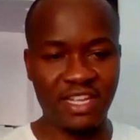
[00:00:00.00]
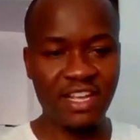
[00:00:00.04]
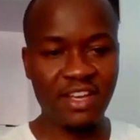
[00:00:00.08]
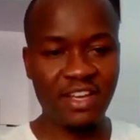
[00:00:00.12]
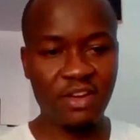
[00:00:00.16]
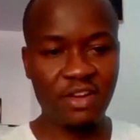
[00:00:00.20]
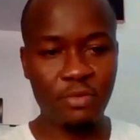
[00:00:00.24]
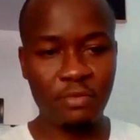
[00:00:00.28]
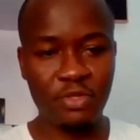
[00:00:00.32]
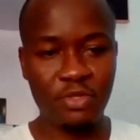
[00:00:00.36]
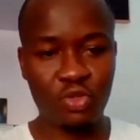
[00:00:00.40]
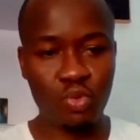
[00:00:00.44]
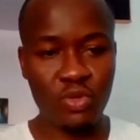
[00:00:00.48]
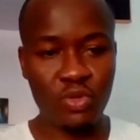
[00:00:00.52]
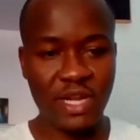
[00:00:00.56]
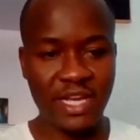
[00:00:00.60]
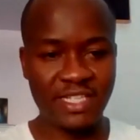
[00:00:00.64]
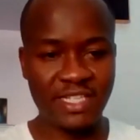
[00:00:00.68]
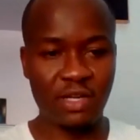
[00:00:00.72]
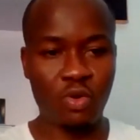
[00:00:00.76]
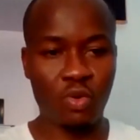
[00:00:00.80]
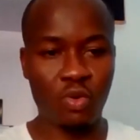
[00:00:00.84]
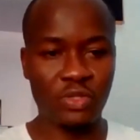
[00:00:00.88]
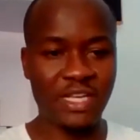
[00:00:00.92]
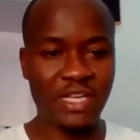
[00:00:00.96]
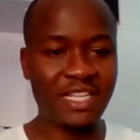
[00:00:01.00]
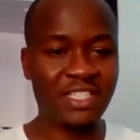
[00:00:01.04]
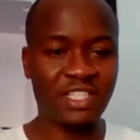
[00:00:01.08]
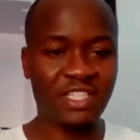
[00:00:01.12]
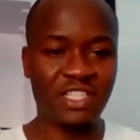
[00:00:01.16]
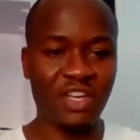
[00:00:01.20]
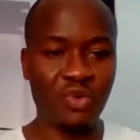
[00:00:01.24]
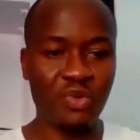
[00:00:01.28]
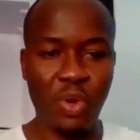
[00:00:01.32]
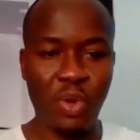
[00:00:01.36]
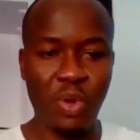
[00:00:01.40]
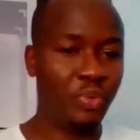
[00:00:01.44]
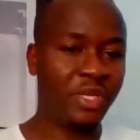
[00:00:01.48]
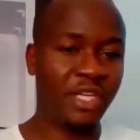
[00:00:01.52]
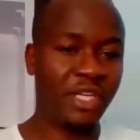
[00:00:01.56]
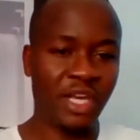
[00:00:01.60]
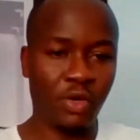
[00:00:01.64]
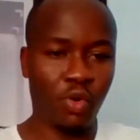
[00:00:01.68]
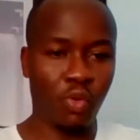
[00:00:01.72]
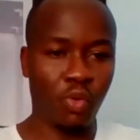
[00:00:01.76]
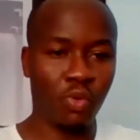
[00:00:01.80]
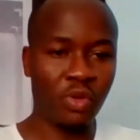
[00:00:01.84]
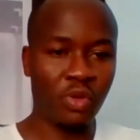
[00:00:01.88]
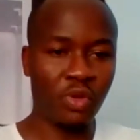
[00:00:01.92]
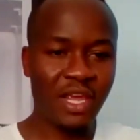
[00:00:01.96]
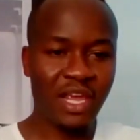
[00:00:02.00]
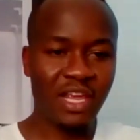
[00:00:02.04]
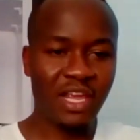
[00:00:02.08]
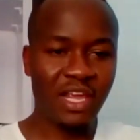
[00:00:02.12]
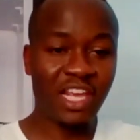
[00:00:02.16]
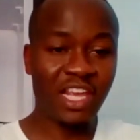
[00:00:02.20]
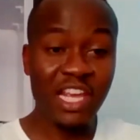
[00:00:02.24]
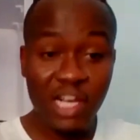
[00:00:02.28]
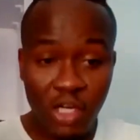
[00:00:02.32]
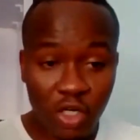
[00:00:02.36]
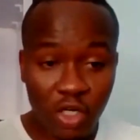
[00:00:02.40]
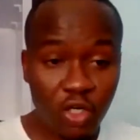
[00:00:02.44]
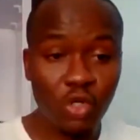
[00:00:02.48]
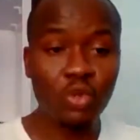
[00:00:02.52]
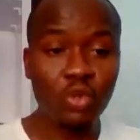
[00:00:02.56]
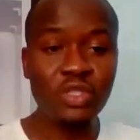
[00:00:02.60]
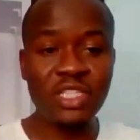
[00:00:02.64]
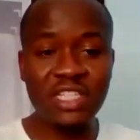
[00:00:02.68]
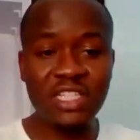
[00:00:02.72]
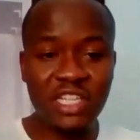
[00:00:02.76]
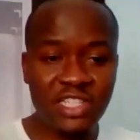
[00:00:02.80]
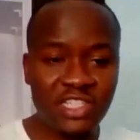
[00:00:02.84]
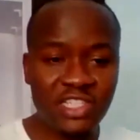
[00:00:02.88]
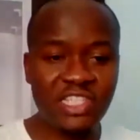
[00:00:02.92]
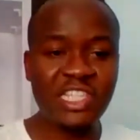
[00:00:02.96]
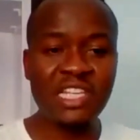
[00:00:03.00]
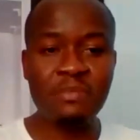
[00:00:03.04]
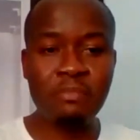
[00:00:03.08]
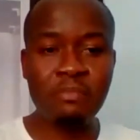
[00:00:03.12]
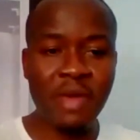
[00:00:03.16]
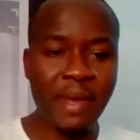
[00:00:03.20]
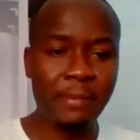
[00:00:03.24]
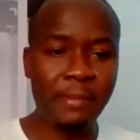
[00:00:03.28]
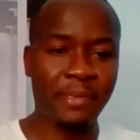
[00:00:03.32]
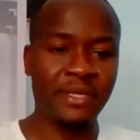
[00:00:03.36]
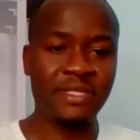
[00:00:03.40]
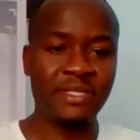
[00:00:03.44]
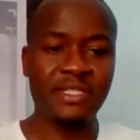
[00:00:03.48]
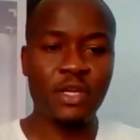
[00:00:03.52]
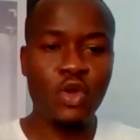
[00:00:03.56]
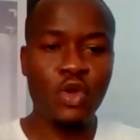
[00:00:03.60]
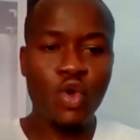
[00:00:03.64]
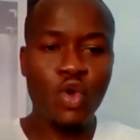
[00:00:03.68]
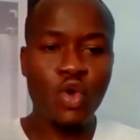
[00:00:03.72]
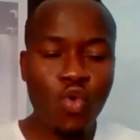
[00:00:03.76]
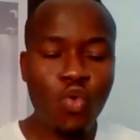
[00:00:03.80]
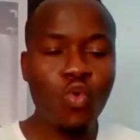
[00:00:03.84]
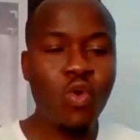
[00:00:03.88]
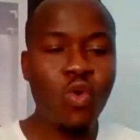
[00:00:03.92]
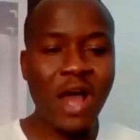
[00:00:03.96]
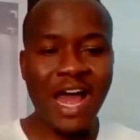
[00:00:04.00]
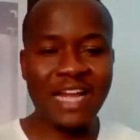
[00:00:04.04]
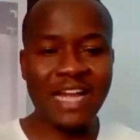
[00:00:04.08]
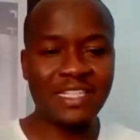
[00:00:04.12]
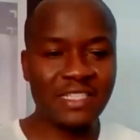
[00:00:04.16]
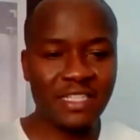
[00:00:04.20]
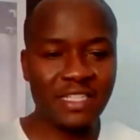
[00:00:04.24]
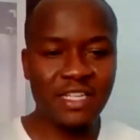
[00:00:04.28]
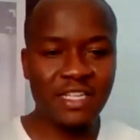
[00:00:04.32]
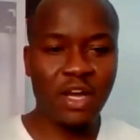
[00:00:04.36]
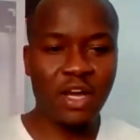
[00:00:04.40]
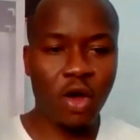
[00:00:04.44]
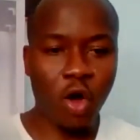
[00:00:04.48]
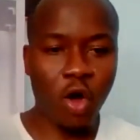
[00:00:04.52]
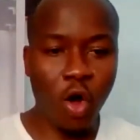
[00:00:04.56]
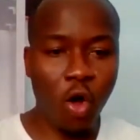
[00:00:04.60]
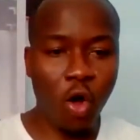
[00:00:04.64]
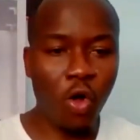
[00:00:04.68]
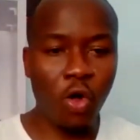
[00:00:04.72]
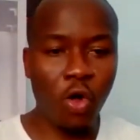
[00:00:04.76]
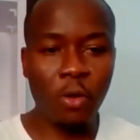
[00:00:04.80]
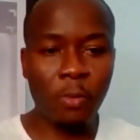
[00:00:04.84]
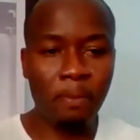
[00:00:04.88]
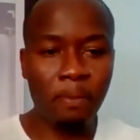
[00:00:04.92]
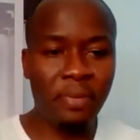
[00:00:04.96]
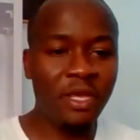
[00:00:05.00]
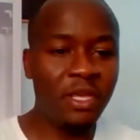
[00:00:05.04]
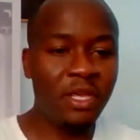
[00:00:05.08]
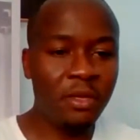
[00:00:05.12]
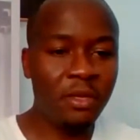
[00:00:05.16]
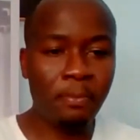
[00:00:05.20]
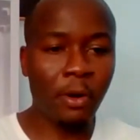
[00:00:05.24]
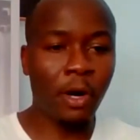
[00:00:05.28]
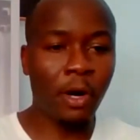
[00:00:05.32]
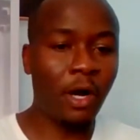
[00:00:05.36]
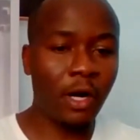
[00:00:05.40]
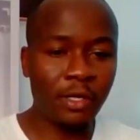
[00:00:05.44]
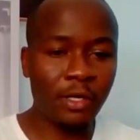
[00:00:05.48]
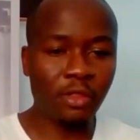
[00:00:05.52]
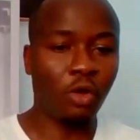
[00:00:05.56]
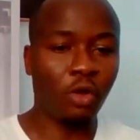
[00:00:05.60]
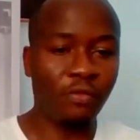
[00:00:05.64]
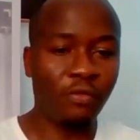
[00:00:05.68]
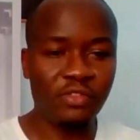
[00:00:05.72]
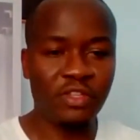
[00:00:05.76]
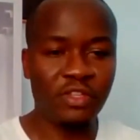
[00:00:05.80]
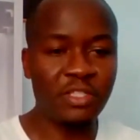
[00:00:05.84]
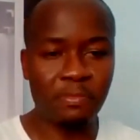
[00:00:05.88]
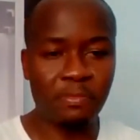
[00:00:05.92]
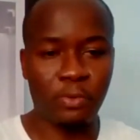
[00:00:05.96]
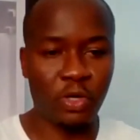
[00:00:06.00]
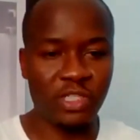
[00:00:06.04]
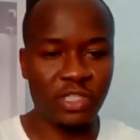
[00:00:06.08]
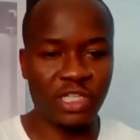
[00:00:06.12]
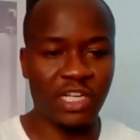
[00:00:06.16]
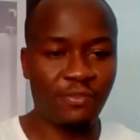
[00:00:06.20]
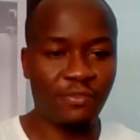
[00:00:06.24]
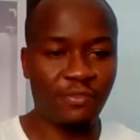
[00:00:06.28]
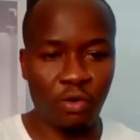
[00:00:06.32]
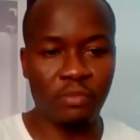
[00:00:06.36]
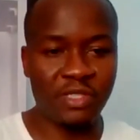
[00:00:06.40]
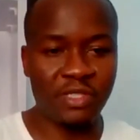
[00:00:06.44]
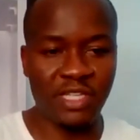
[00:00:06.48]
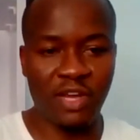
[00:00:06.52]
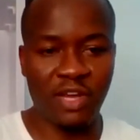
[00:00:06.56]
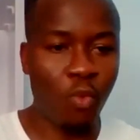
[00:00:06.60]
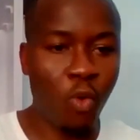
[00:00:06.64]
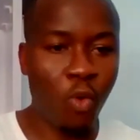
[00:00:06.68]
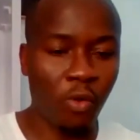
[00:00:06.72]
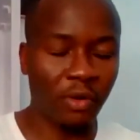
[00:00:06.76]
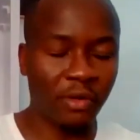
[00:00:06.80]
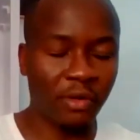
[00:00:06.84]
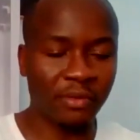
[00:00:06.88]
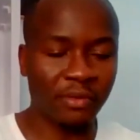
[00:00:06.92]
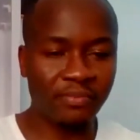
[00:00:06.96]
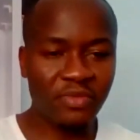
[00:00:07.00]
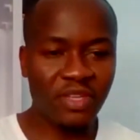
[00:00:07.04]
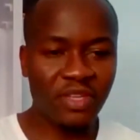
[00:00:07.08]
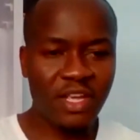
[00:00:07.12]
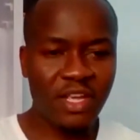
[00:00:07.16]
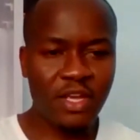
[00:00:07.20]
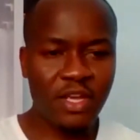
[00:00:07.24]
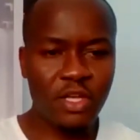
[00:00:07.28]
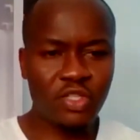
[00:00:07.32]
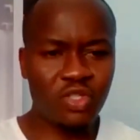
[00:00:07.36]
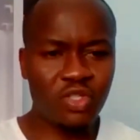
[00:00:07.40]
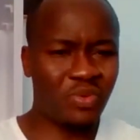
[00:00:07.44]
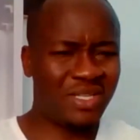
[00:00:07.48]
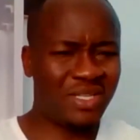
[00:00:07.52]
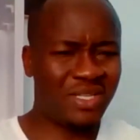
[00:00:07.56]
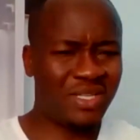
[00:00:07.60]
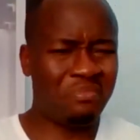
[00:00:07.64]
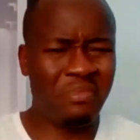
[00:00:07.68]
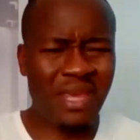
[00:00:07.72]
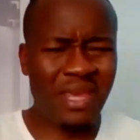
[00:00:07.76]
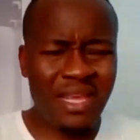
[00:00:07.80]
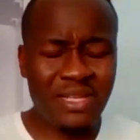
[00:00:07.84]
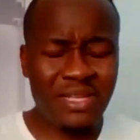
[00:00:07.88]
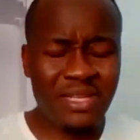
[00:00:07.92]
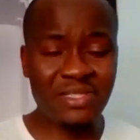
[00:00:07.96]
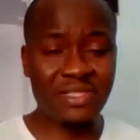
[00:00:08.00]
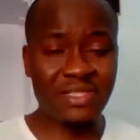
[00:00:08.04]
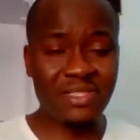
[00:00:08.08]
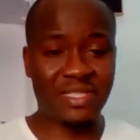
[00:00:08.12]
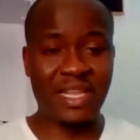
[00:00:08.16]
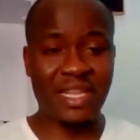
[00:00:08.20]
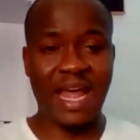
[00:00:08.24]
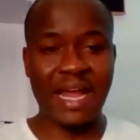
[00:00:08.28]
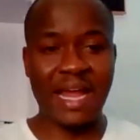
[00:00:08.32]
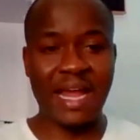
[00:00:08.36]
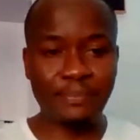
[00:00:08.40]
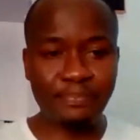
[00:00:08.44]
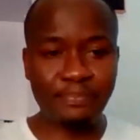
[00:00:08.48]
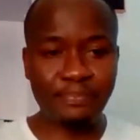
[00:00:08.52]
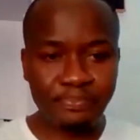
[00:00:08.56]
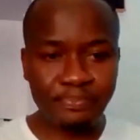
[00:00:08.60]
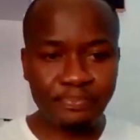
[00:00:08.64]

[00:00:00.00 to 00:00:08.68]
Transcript: 2 days ago, yesterday, 1 week ago, including the team members who had all be part of this project from day one. So it means that